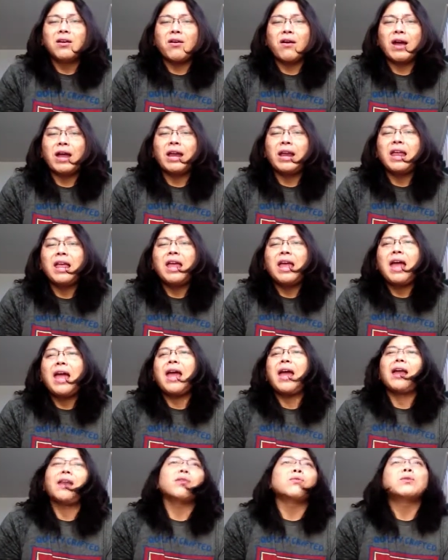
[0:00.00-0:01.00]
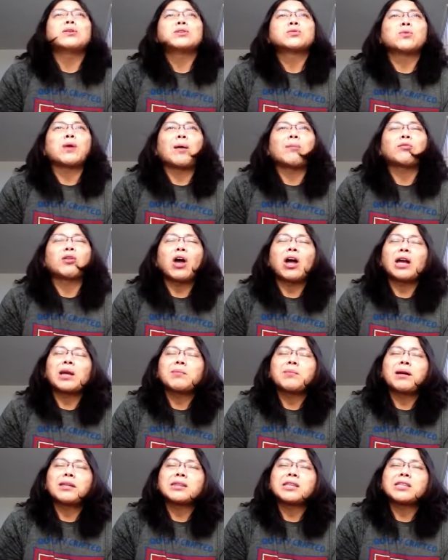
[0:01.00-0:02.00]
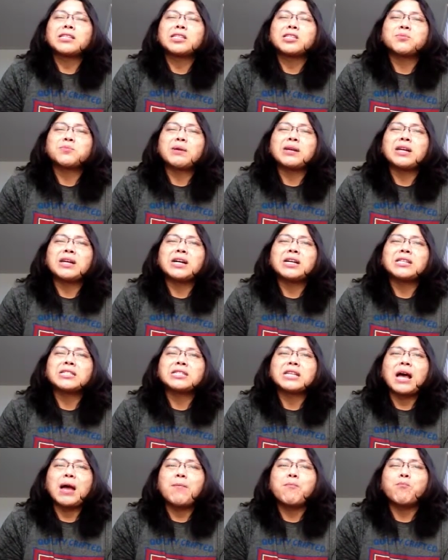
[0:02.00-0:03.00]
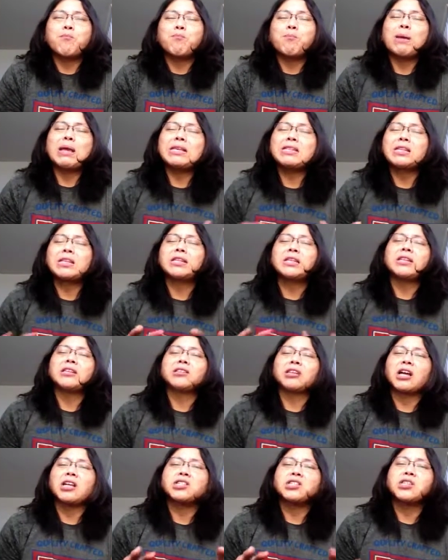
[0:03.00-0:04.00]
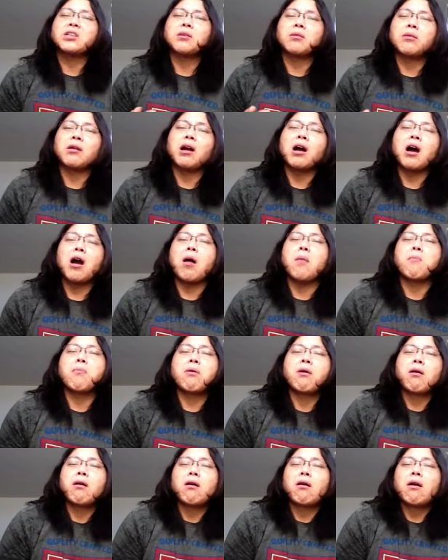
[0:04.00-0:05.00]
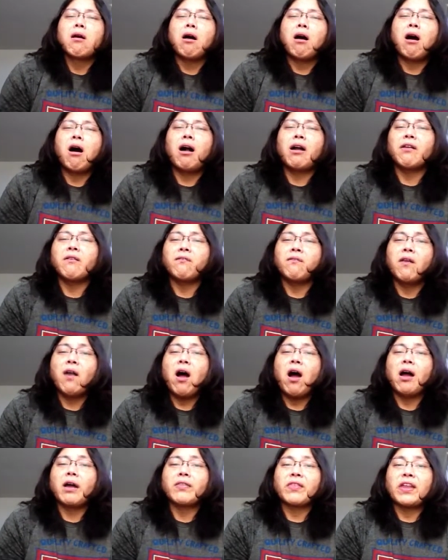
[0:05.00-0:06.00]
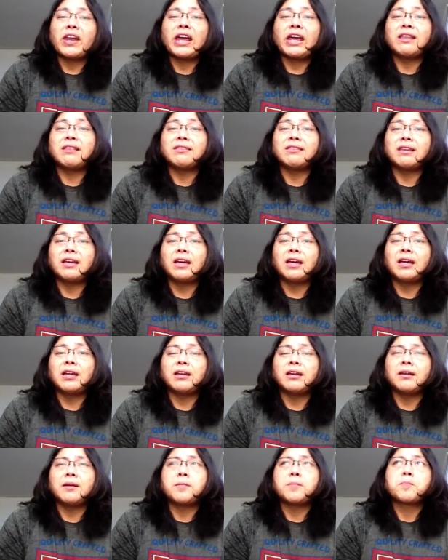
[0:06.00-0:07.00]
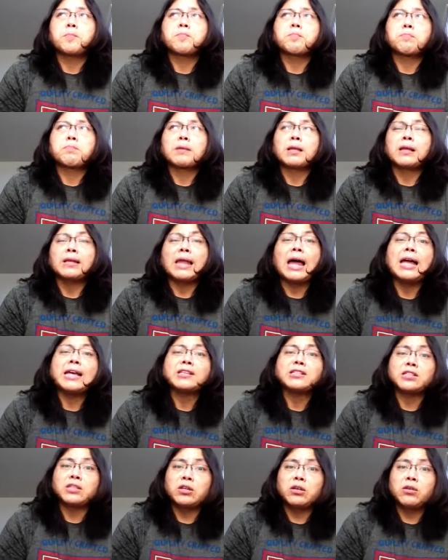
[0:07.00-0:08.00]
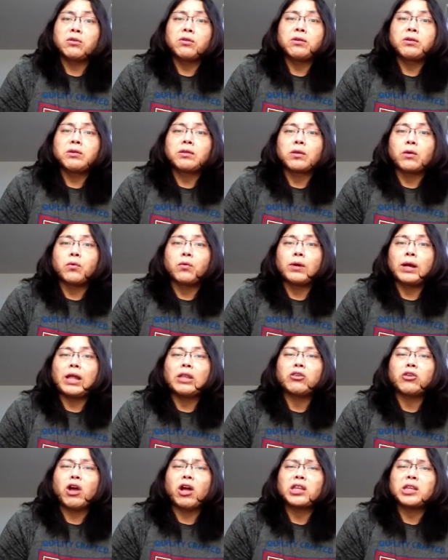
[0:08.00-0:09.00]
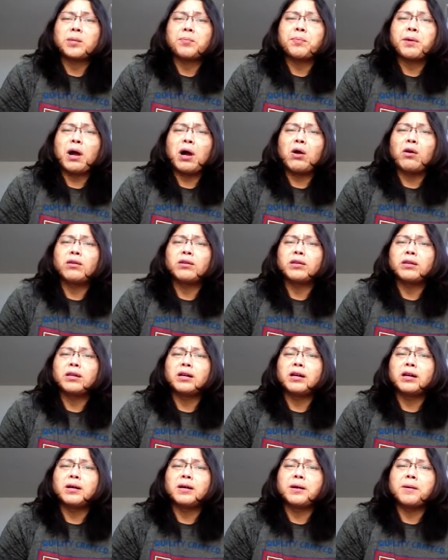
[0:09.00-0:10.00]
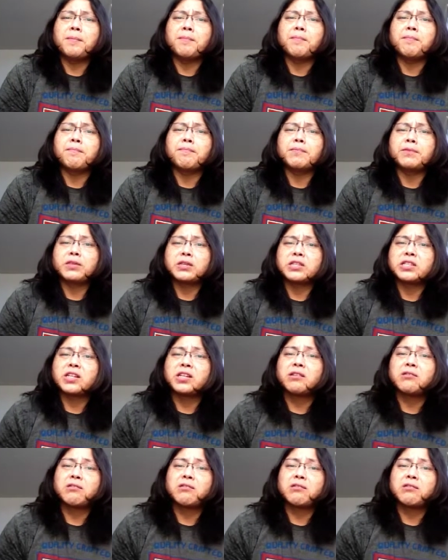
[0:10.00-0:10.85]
alright? And the reason why I'm talking about this is because I'm basically touching up on a vlog that I did last year when I talked about um, this